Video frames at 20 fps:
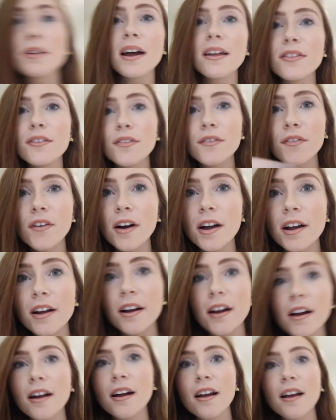on the
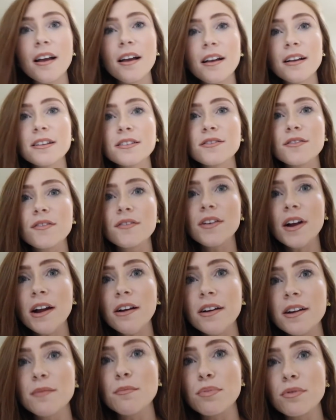fire.
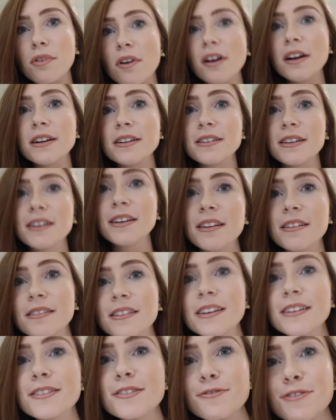Very bright in
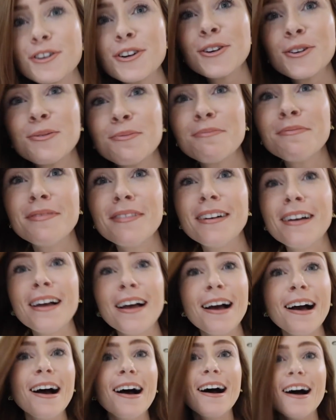this room.
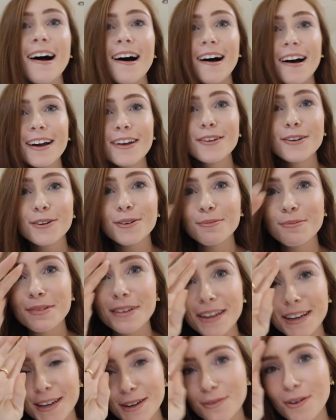I look
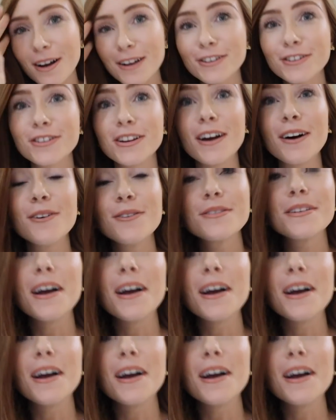completely washed out.